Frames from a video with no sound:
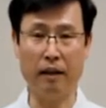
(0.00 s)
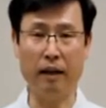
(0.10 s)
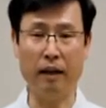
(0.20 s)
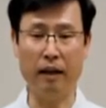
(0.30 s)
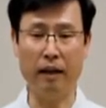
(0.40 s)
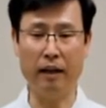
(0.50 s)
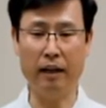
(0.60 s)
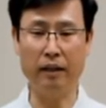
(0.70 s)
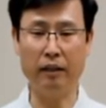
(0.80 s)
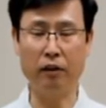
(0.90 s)

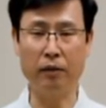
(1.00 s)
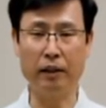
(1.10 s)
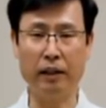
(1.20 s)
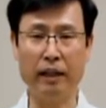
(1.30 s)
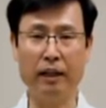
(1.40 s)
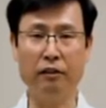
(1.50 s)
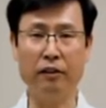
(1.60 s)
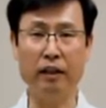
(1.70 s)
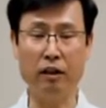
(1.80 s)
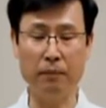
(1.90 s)
and going down
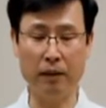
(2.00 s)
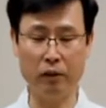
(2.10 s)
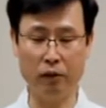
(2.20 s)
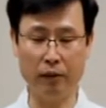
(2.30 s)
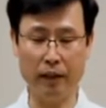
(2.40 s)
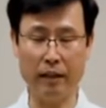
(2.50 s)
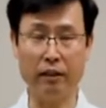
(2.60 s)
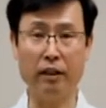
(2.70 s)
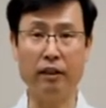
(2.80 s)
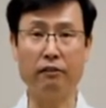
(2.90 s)
and coming
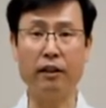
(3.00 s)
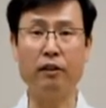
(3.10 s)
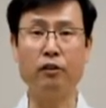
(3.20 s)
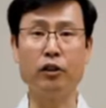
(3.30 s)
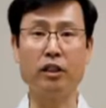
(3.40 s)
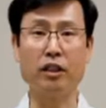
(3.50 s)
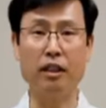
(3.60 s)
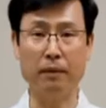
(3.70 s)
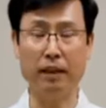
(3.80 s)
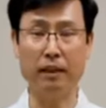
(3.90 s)
together around your
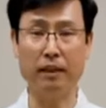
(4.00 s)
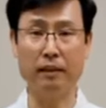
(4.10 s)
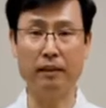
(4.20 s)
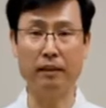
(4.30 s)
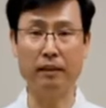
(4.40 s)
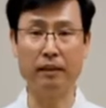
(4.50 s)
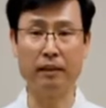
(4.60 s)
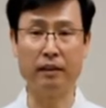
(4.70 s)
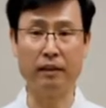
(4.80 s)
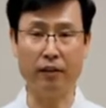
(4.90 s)
stomach.
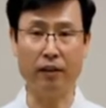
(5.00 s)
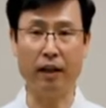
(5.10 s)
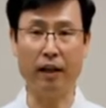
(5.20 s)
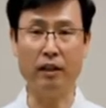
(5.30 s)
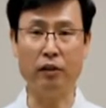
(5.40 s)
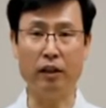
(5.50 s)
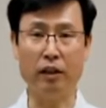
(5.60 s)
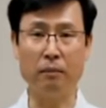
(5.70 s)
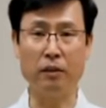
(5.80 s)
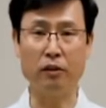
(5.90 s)
Okay, so it
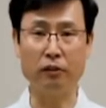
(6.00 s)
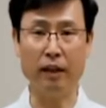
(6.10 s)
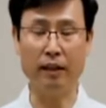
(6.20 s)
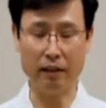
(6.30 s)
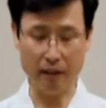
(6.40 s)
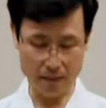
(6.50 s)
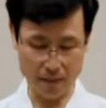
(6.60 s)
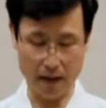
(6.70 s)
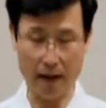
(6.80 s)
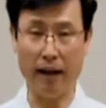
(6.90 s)
comes together
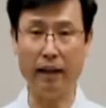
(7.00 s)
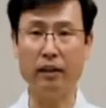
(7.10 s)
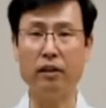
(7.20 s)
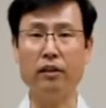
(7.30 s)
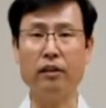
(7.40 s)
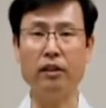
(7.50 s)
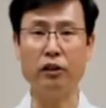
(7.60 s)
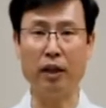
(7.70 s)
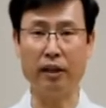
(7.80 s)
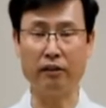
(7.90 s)
at the third
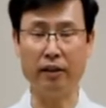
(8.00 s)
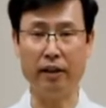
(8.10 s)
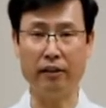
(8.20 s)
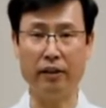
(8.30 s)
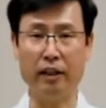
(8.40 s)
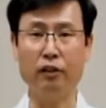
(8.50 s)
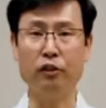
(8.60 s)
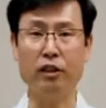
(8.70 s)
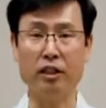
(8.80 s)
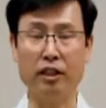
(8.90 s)
chakra area to
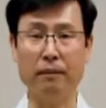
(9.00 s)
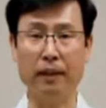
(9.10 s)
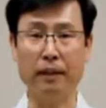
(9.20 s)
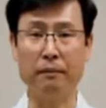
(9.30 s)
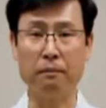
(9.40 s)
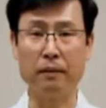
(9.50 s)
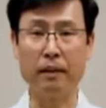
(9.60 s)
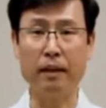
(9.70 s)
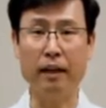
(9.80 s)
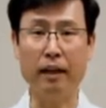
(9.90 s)
your stomach
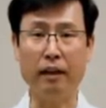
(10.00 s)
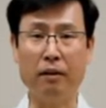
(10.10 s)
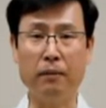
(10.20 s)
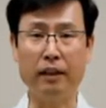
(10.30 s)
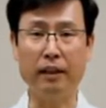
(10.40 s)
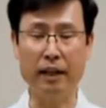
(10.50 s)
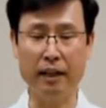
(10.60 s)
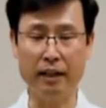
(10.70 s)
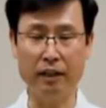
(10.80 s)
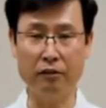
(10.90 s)
and coming
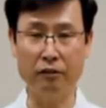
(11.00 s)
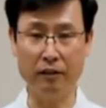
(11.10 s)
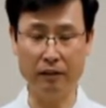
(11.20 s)
down